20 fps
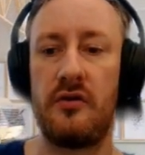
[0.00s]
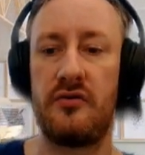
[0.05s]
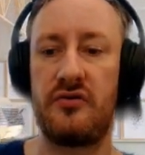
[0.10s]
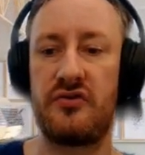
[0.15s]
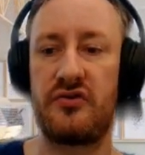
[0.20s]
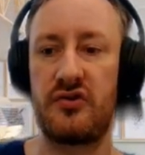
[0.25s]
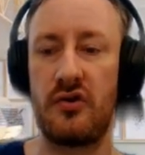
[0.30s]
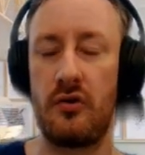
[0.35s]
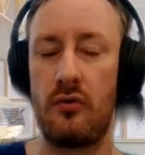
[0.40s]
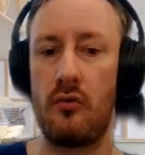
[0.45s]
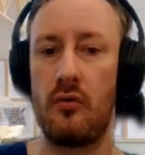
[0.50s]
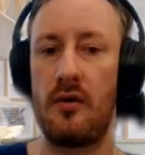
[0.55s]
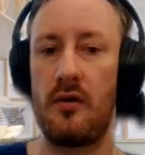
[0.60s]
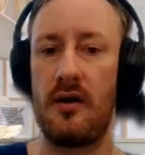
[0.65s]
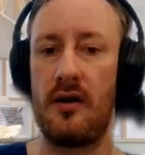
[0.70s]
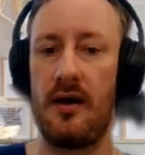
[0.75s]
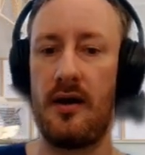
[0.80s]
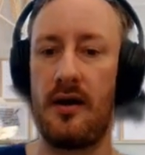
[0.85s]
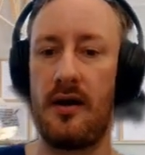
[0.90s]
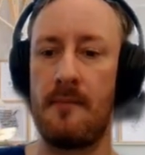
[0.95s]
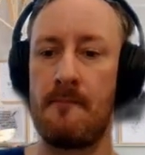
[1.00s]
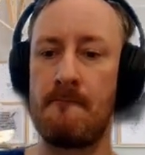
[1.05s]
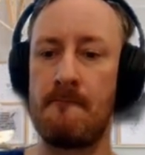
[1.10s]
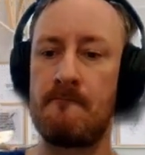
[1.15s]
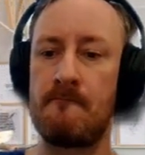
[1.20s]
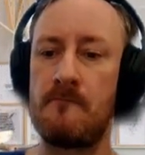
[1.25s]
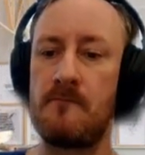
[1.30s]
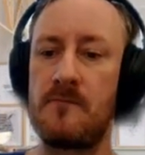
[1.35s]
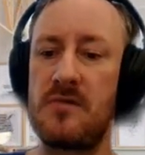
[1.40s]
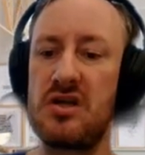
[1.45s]
So
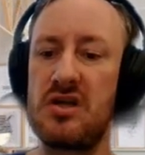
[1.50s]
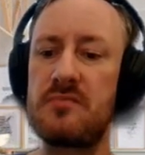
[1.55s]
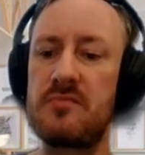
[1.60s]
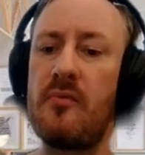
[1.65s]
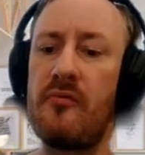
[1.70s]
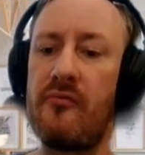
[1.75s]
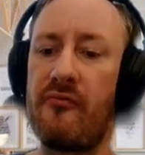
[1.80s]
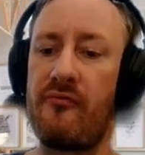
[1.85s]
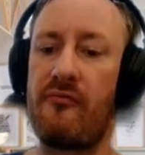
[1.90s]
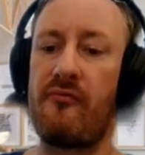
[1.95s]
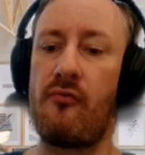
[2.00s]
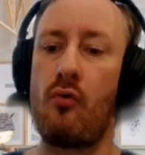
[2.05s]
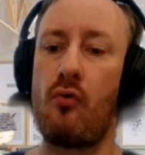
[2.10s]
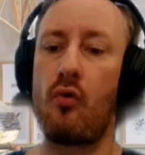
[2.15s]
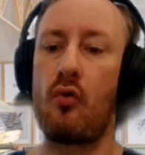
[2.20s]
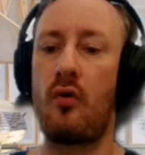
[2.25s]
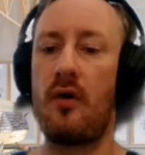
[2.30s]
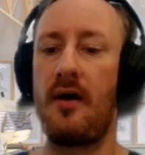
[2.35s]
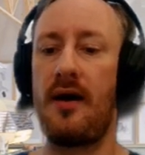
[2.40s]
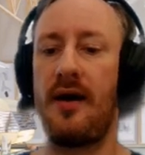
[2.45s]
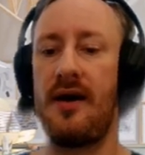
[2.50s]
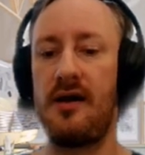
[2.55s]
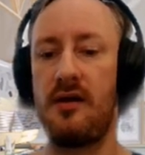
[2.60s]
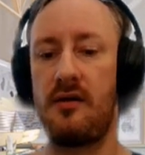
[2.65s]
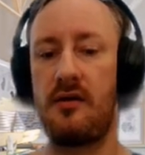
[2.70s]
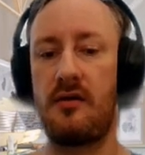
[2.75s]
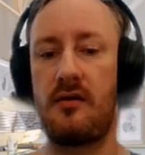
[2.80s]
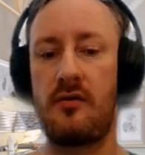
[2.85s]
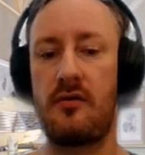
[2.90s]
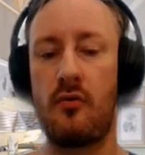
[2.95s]
just before
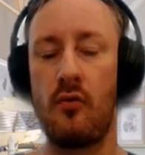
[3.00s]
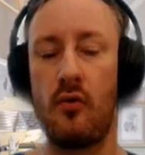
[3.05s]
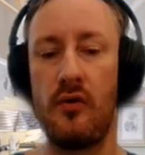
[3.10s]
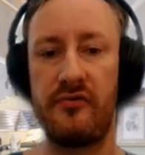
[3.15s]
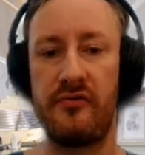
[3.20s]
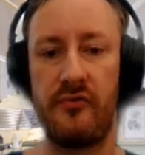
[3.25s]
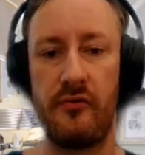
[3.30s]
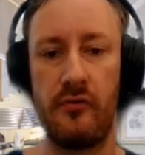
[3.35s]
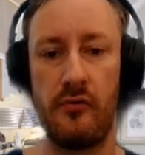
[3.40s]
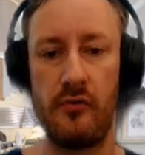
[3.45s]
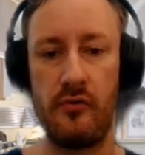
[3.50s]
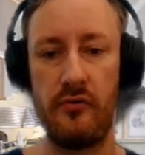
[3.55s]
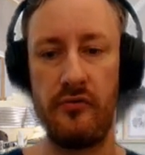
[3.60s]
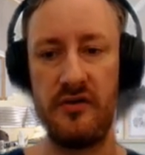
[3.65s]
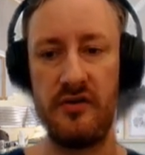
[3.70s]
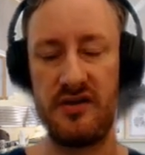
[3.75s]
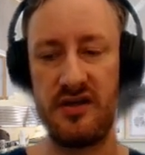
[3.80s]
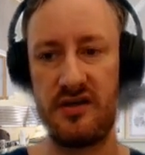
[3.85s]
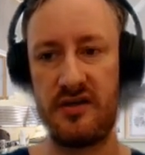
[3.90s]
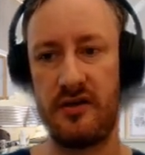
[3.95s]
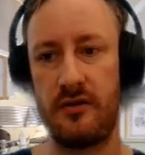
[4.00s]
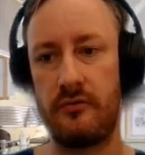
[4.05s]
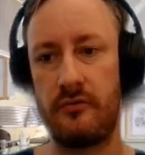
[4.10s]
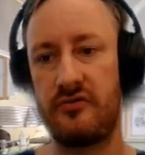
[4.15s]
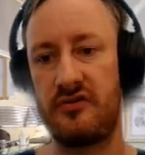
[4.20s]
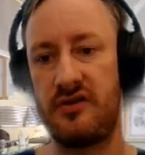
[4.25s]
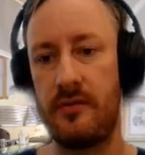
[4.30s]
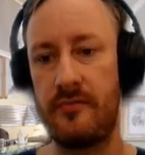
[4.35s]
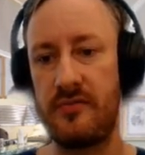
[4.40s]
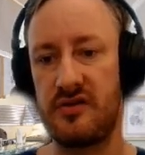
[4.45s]
I go into the
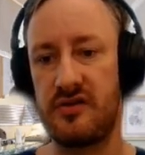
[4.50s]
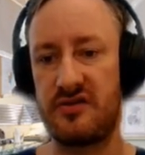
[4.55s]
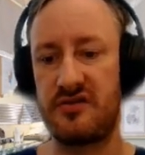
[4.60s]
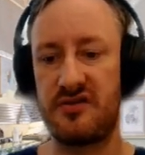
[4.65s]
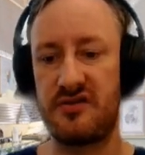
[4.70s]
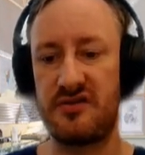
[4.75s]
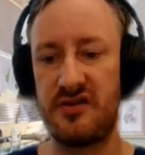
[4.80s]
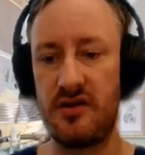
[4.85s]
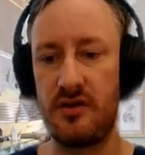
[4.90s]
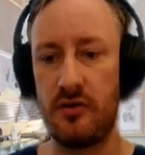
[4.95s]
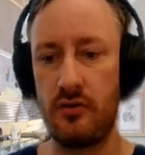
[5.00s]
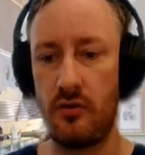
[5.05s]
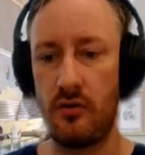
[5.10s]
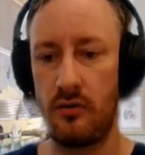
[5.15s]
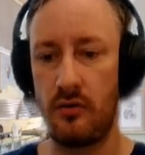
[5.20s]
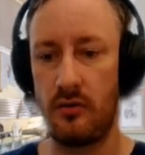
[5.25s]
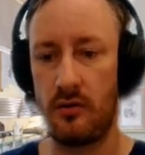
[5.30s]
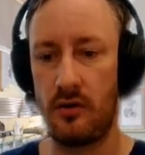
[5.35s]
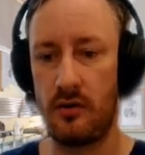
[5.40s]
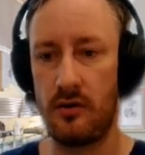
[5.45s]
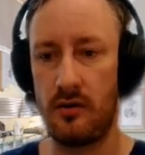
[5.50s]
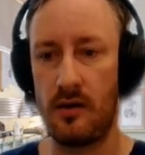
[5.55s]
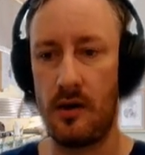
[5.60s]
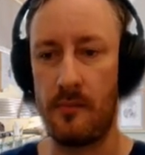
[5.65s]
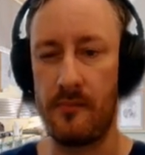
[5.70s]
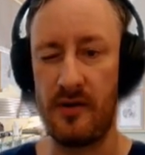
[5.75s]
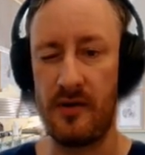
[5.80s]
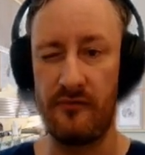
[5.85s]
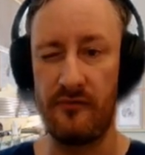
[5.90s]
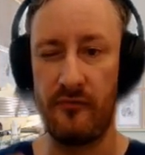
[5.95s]
details, let me just say
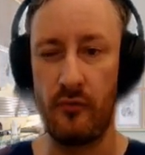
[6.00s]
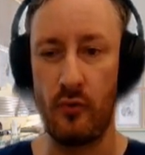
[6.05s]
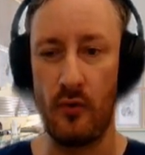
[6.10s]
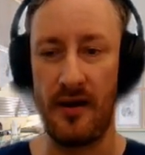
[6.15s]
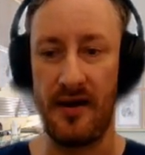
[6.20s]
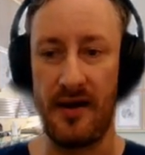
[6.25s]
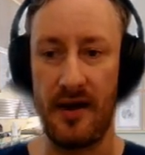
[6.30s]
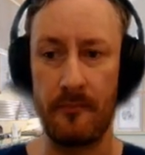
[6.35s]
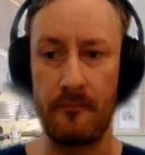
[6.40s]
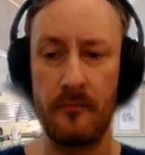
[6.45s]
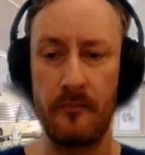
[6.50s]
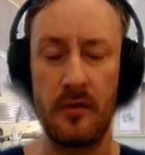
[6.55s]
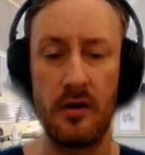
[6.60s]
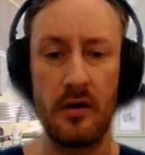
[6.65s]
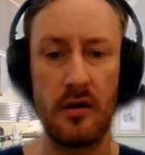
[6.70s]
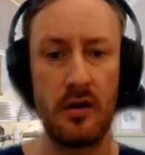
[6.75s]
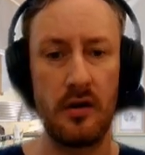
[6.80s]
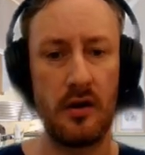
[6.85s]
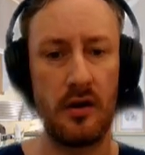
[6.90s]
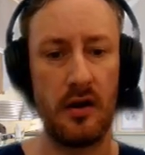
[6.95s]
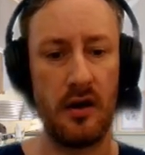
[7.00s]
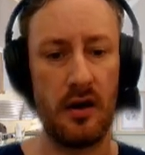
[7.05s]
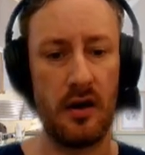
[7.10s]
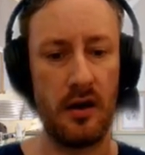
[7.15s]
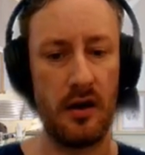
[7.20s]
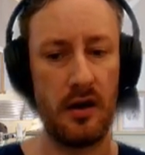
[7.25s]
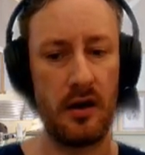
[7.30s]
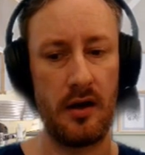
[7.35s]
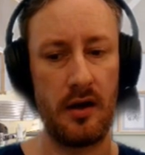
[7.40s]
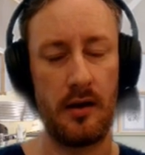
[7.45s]
a bit of who I am.
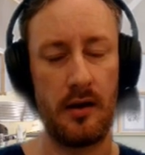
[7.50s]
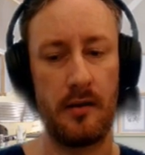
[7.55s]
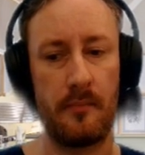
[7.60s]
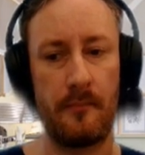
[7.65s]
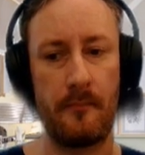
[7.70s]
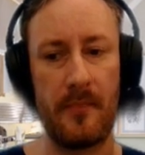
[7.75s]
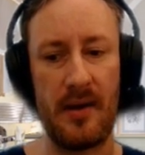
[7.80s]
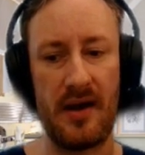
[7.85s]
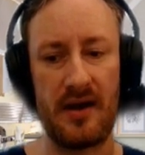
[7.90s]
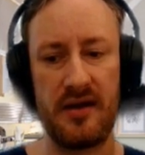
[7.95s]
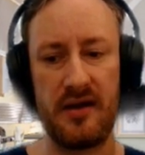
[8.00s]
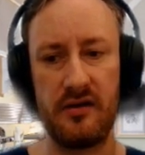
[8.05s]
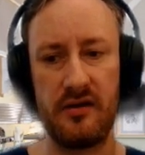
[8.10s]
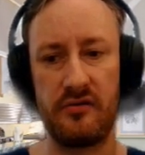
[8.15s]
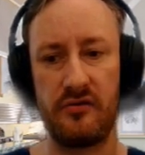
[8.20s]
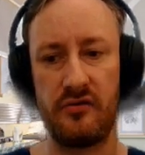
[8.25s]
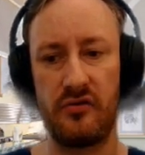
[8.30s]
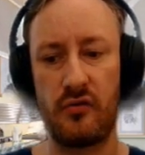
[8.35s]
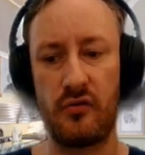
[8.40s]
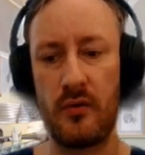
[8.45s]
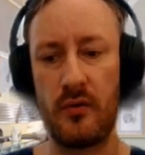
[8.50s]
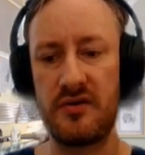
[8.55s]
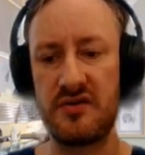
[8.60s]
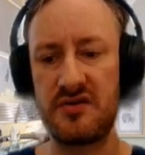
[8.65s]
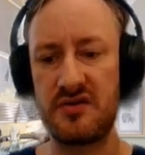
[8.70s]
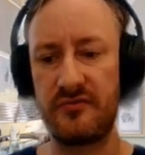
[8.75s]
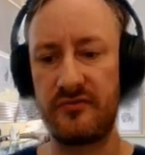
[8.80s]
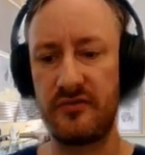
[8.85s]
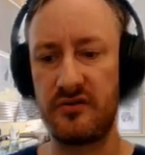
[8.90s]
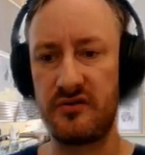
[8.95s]
Back in
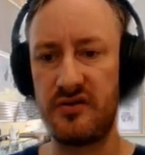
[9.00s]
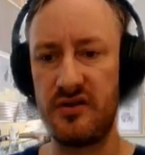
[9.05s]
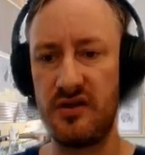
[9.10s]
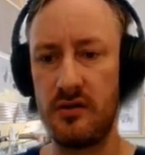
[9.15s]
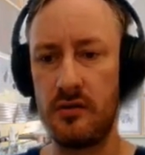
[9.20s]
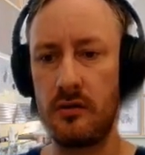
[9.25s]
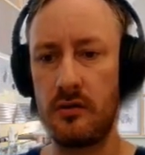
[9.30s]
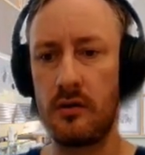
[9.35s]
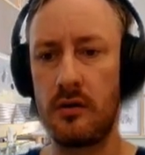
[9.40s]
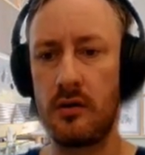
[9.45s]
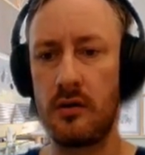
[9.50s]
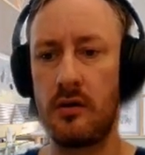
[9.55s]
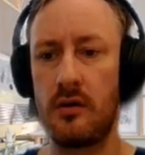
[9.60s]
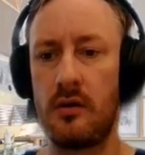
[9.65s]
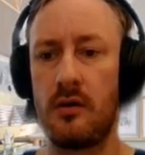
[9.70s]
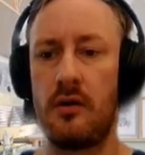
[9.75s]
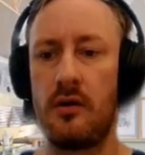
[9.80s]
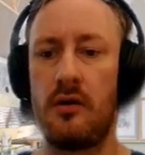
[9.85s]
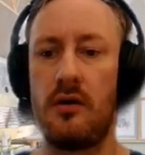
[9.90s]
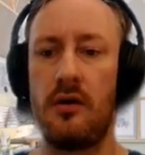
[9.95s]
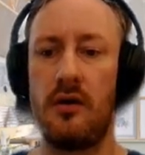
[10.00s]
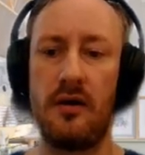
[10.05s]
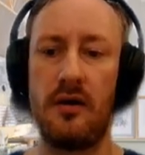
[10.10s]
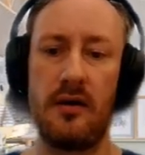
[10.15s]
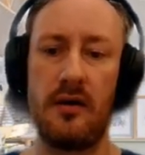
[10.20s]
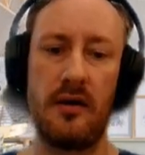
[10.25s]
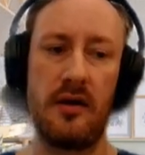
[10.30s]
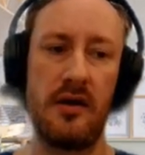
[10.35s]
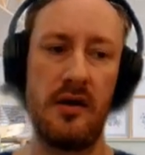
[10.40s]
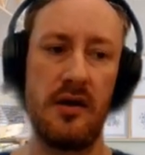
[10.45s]
2017,
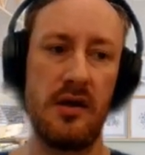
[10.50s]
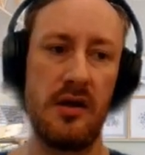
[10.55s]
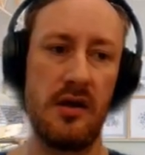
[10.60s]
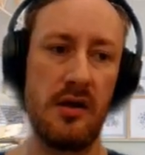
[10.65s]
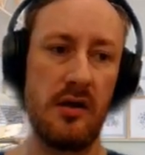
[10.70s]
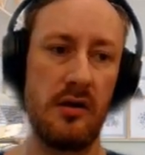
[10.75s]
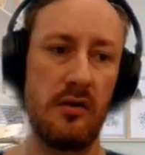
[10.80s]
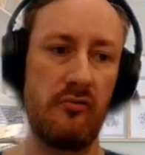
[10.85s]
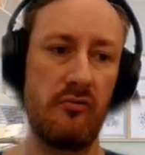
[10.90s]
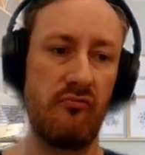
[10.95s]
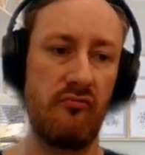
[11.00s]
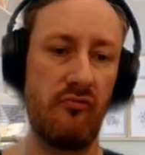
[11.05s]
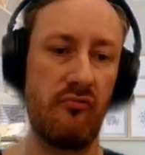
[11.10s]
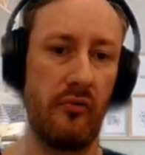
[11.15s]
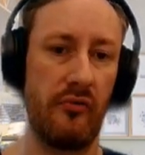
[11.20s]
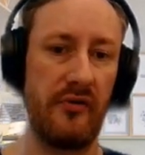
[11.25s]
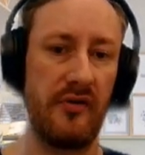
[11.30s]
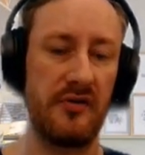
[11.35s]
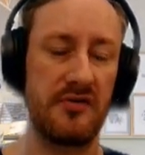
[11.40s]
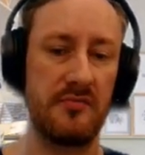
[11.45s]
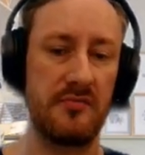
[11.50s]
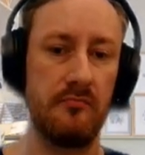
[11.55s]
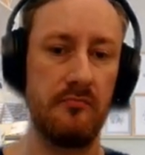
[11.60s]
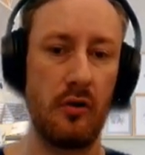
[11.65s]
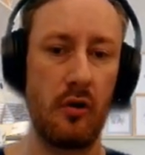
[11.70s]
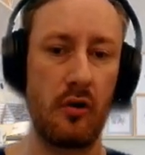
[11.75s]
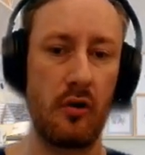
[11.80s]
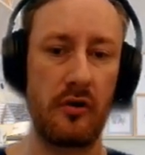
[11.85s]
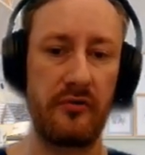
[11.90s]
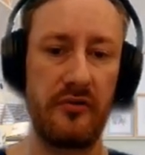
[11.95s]
I wrote this
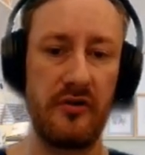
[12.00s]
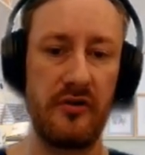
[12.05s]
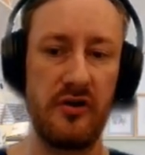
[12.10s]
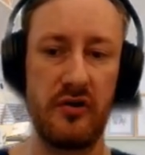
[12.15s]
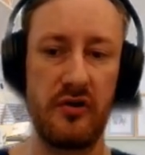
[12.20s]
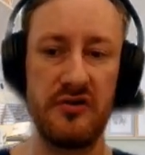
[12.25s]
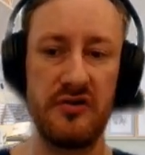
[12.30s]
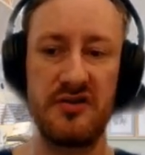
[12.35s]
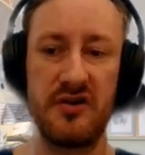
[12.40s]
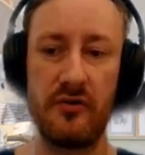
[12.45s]
blog that you can